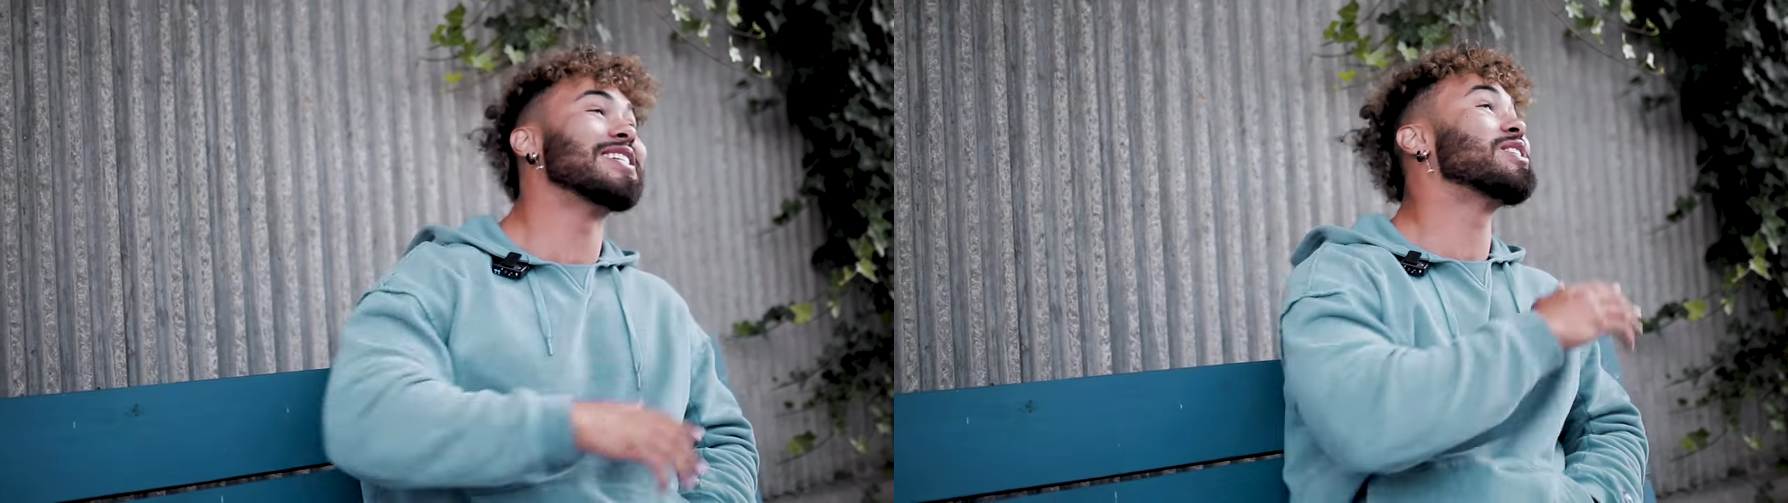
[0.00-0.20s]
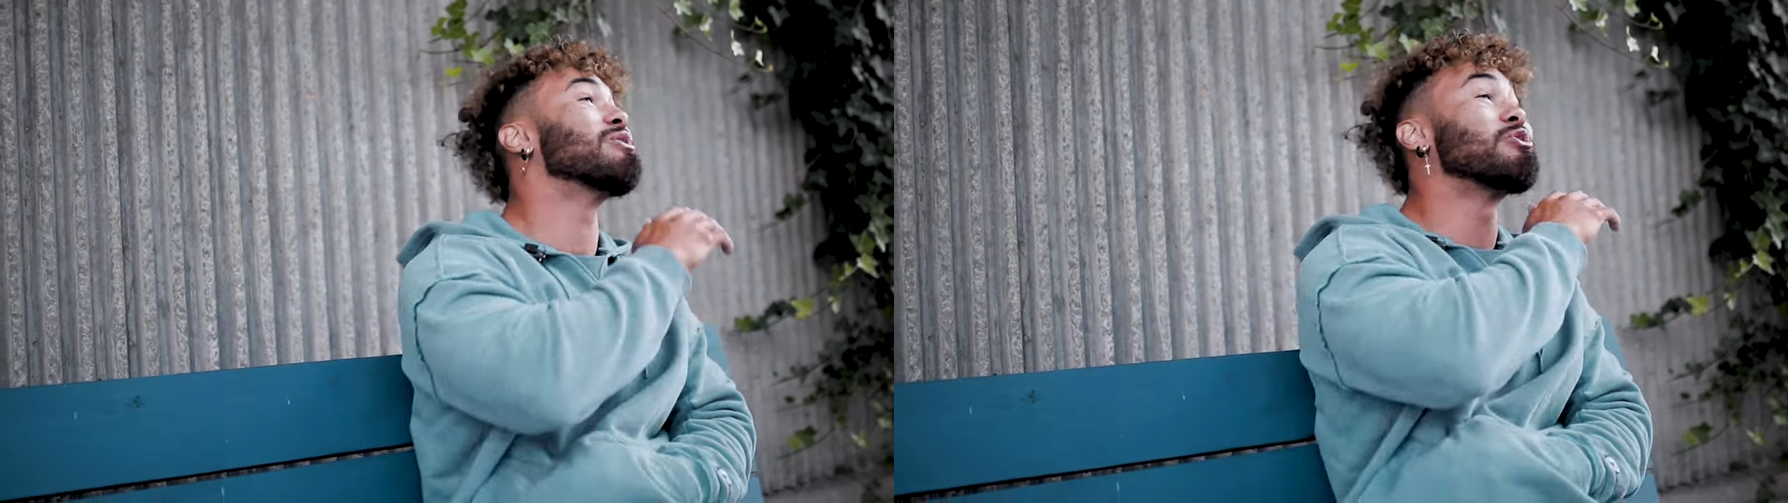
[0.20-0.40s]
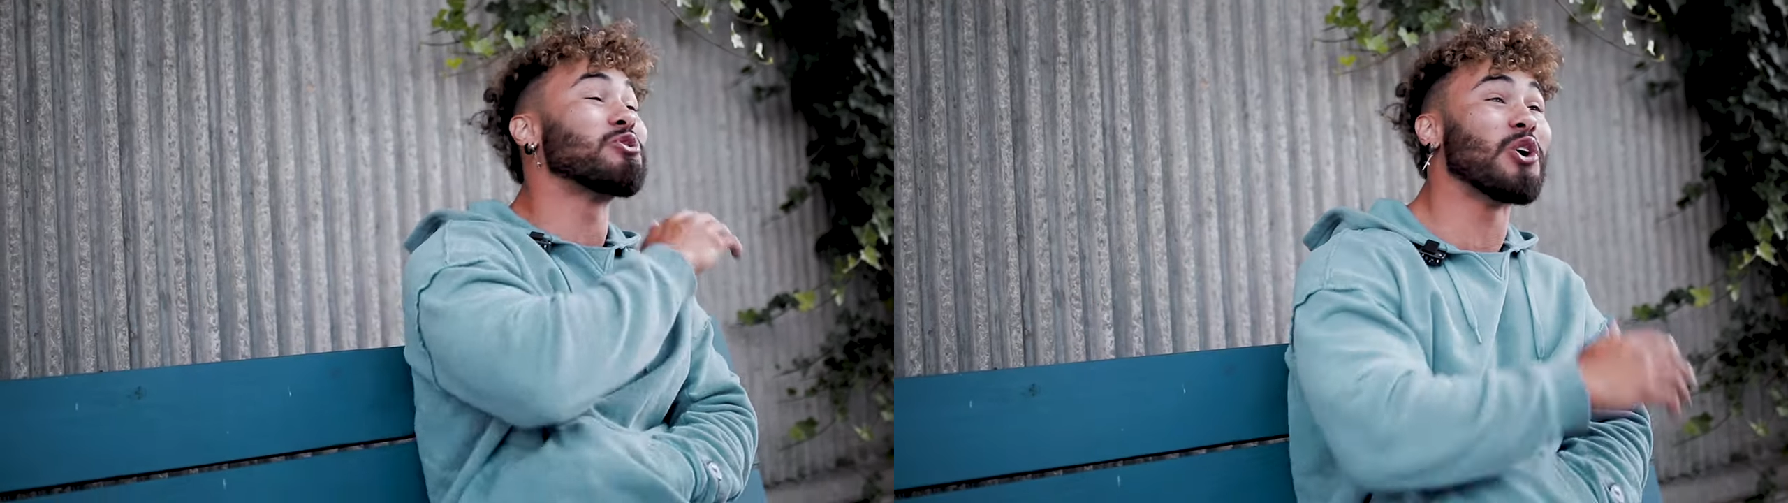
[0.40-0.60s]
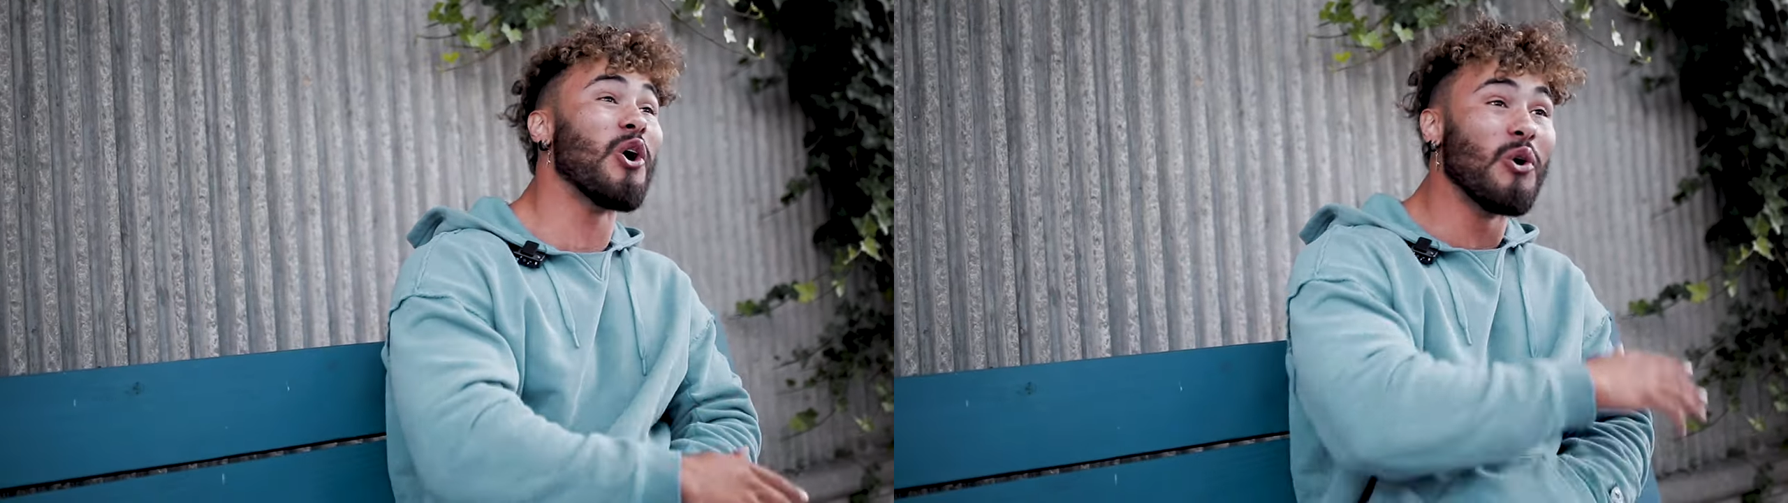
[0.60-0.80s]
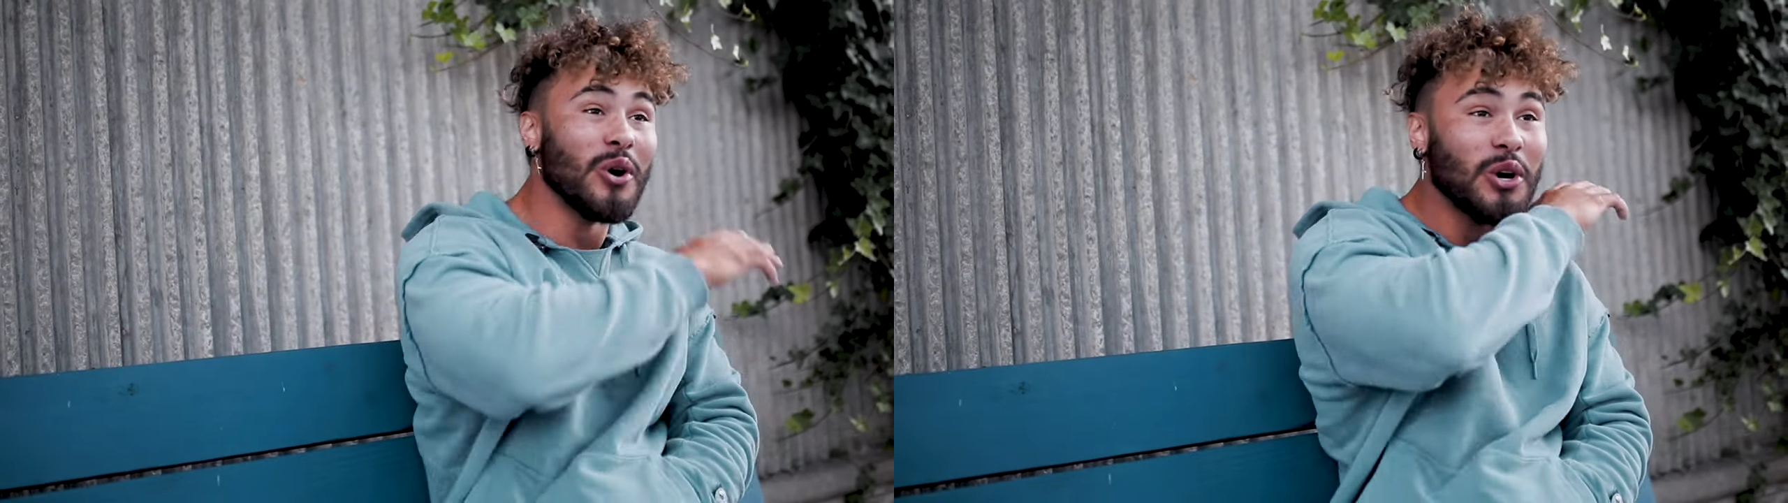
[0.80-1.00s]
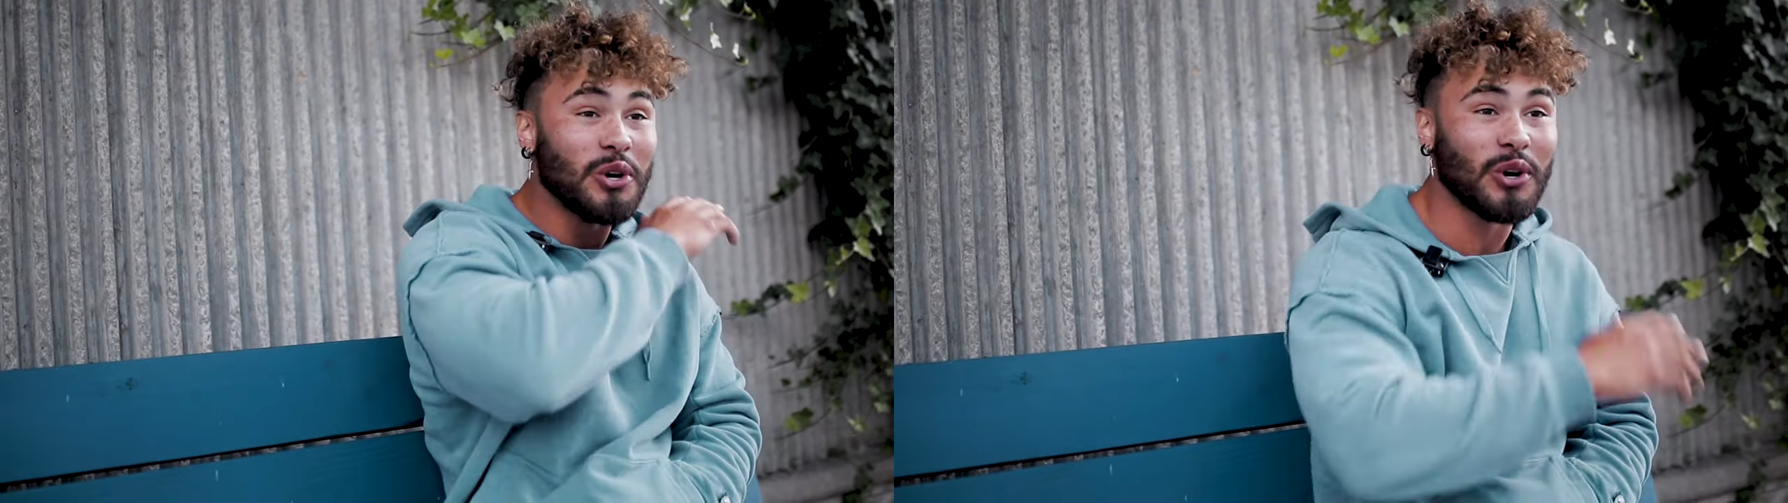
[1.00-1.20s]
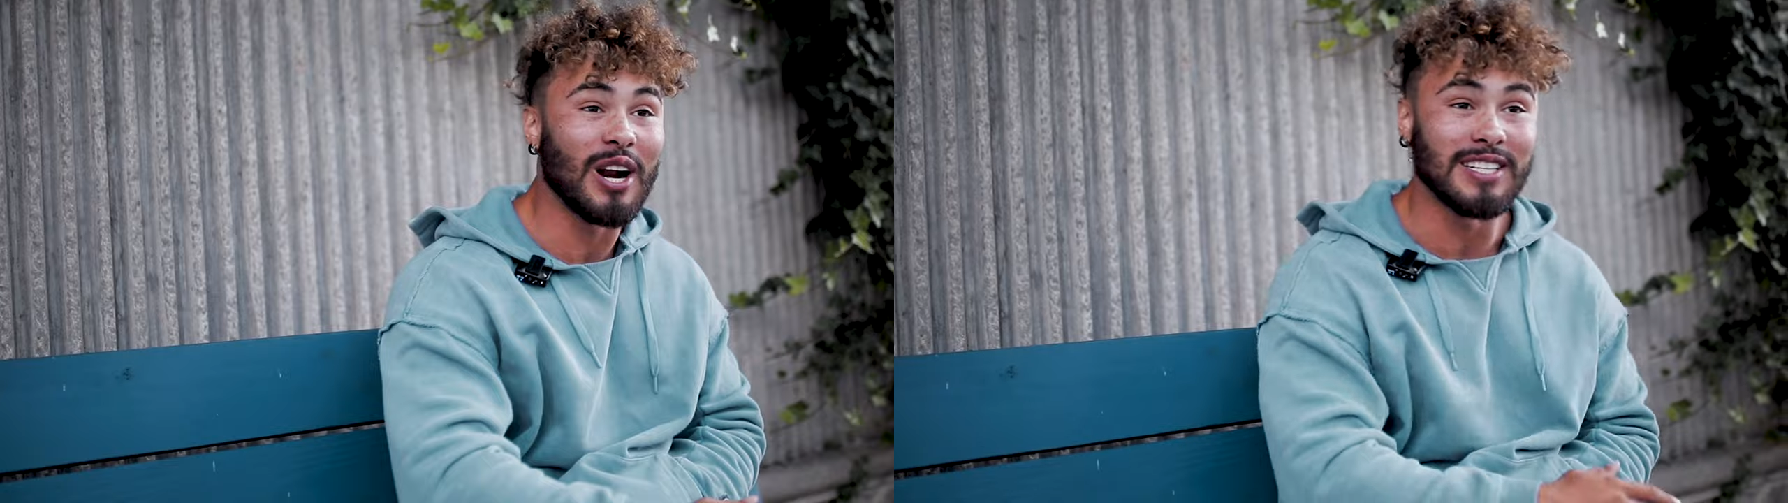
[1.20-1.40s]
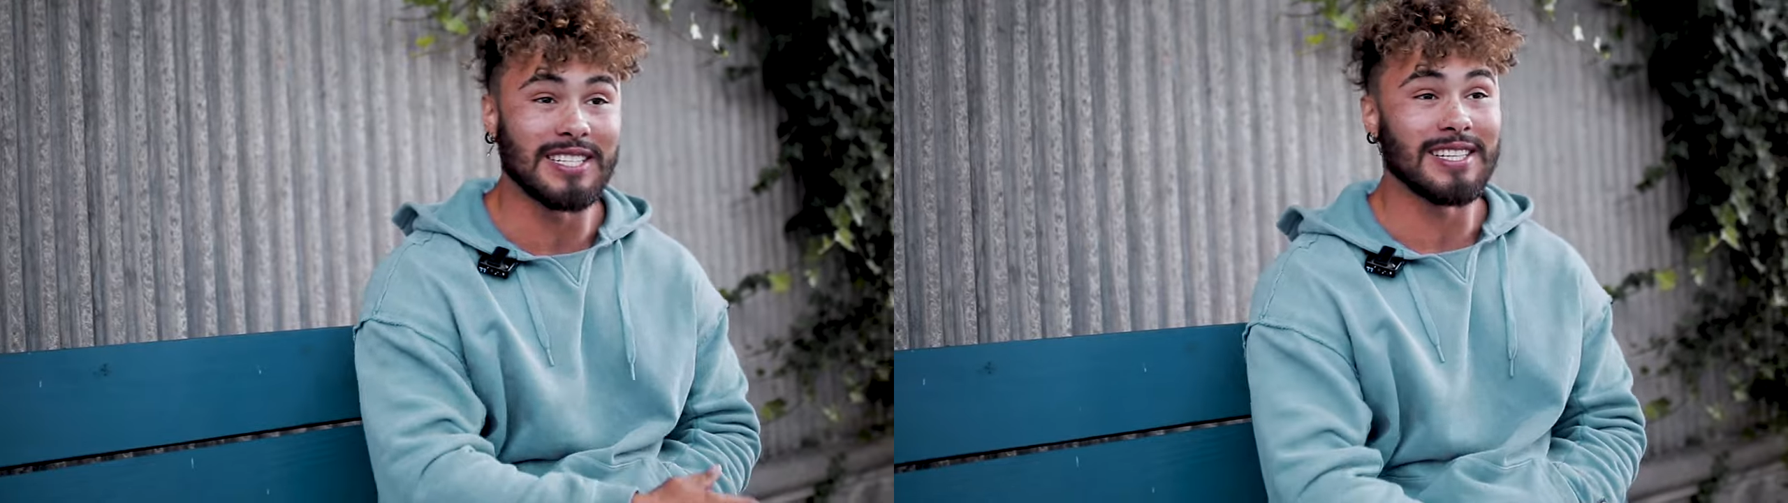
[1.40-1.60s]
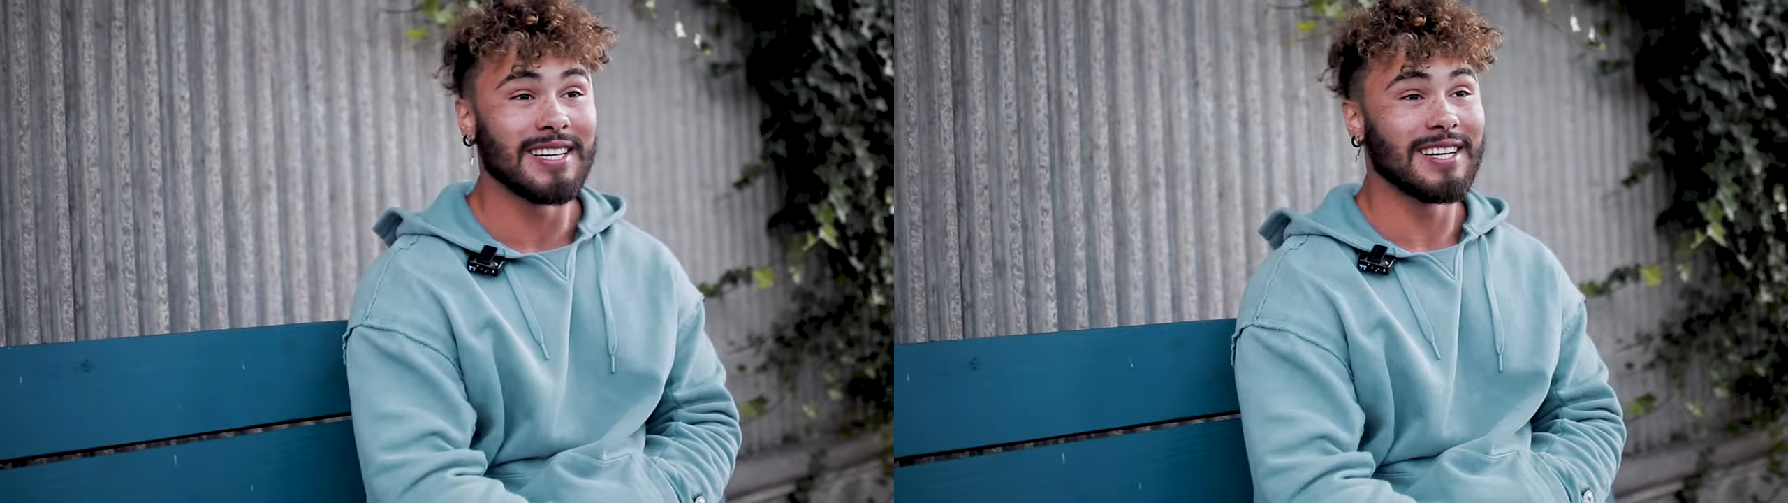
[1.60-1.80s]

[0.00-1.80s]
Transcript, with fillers: It's still so crazy.